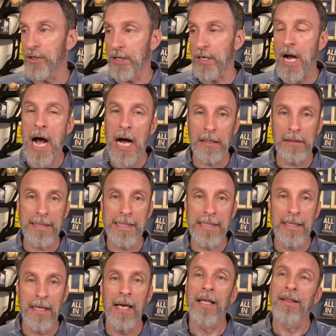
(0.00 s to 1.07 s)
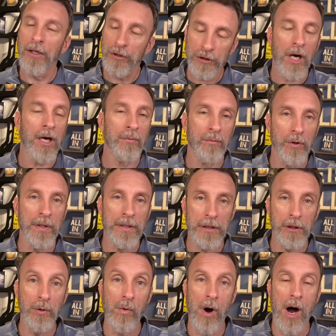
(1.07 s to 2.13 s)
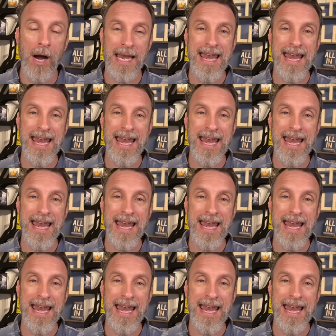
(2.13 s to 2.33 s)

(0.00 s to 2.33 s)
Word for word: colleague, they'll start rooting you on.